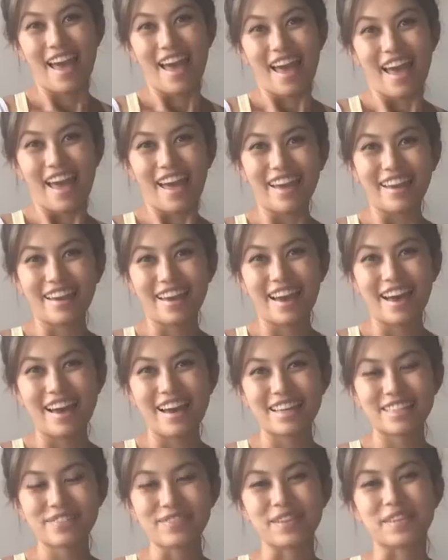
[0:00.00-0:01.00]
Hey
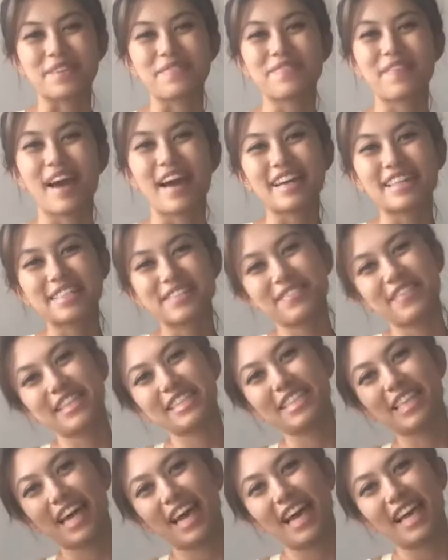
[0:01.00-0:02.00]
guys, welcome back to my
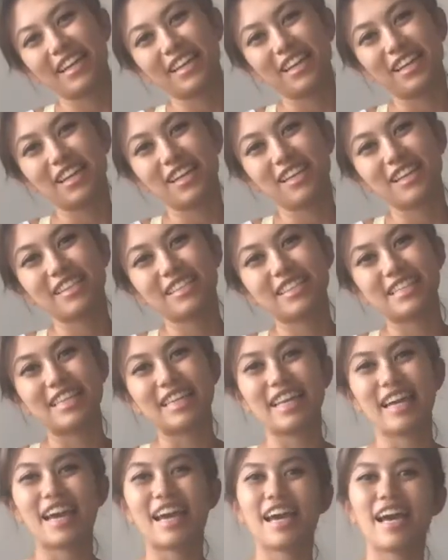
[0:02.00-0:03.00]
channel.
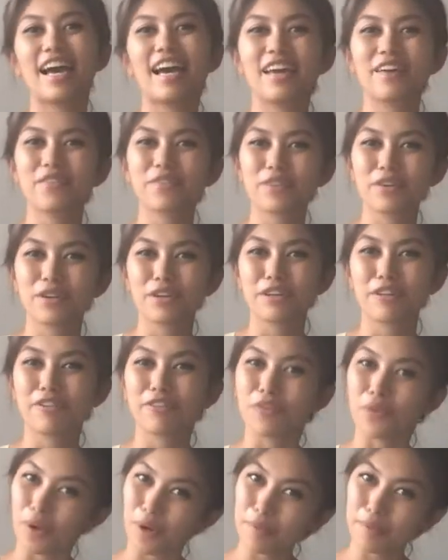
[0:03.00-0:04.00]
Today I am
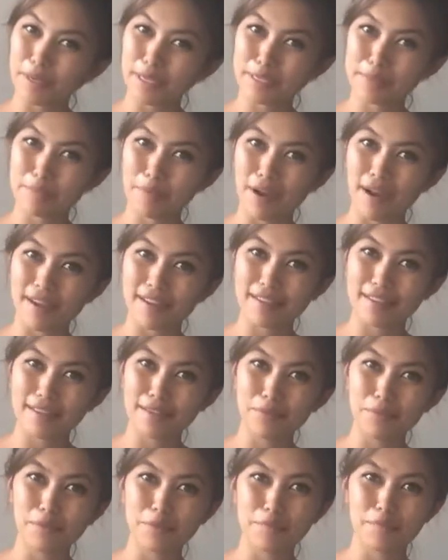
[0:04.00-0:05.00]
thirty-four weeks
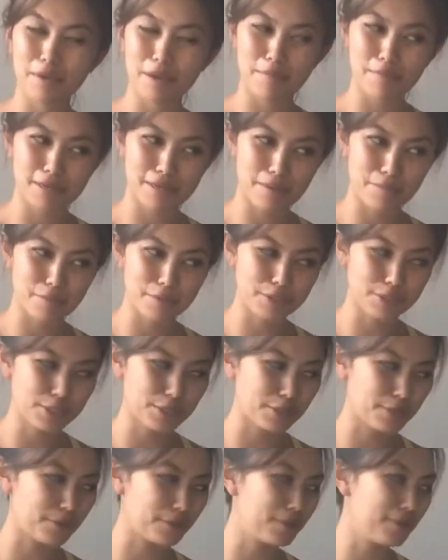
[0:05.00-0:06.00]
pregnant with baby number
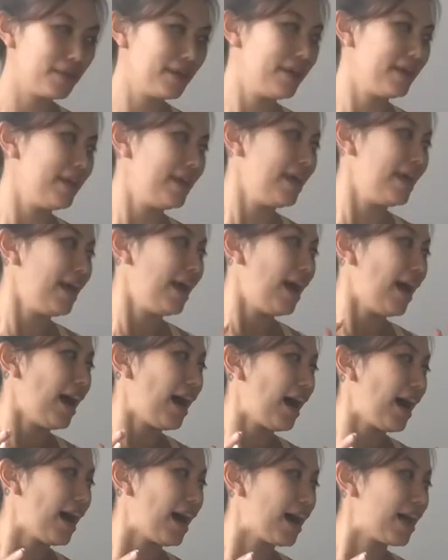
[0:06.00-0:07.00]
two.
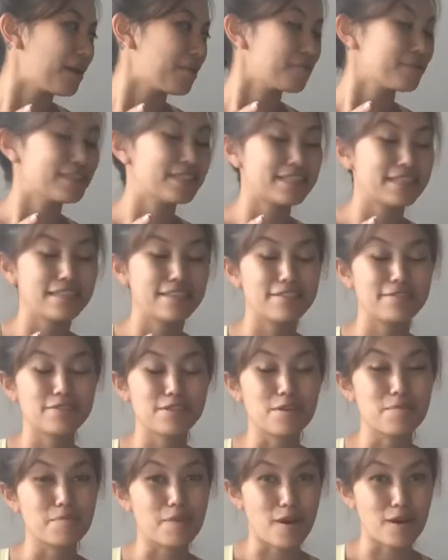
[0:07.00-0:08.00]
I received
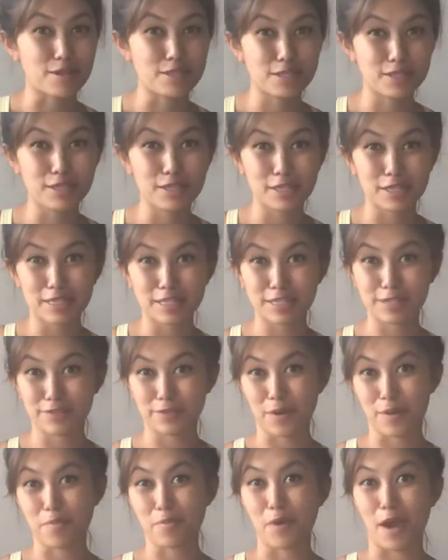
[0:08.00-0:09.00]
a box of goodies
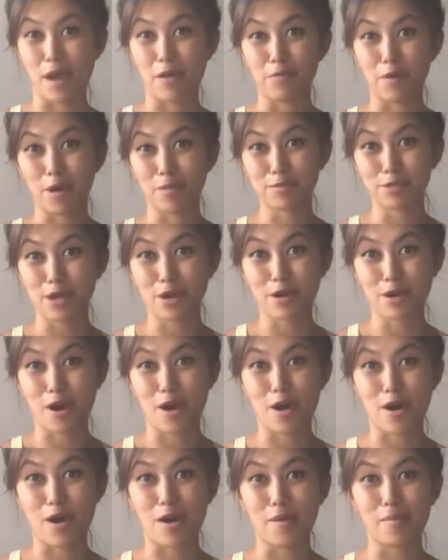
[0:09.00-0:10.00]
from wow mom dot
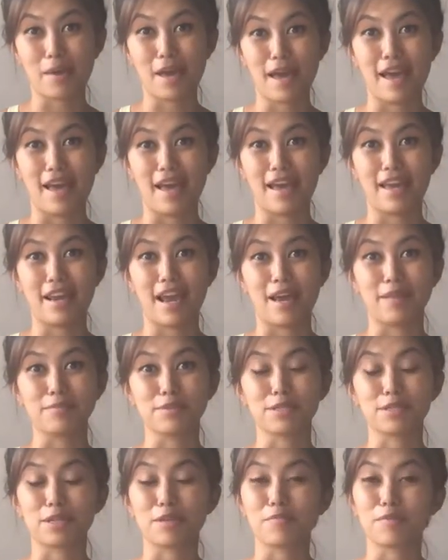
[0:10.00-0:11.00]
com and I'm
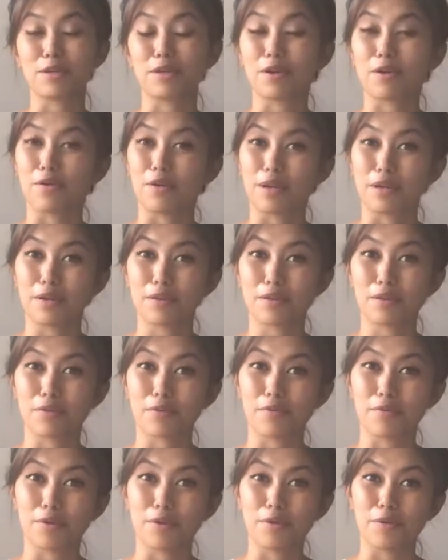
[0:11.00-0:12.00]
just going to be going
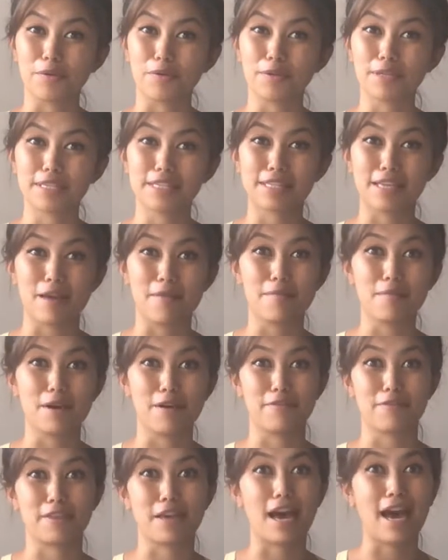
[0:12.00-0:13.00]
through some
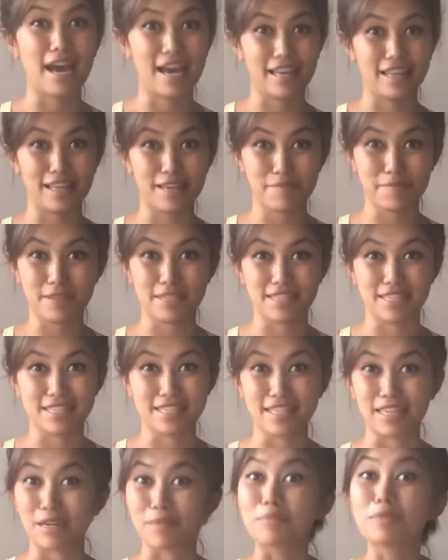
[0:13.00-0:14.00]
of the highlight pieces
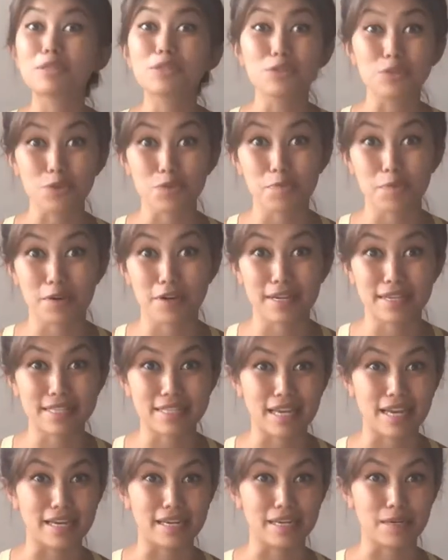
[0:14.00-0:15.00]
that I'm super
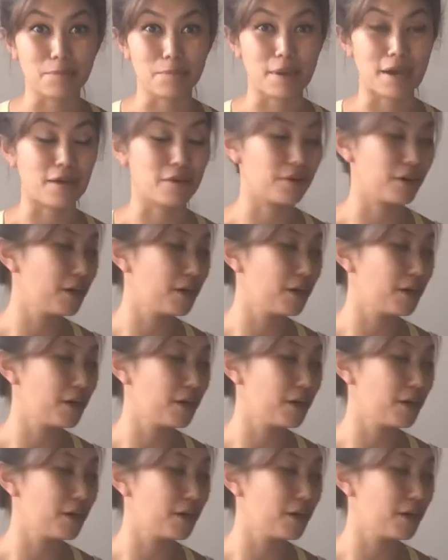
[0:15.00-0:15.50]
excited about.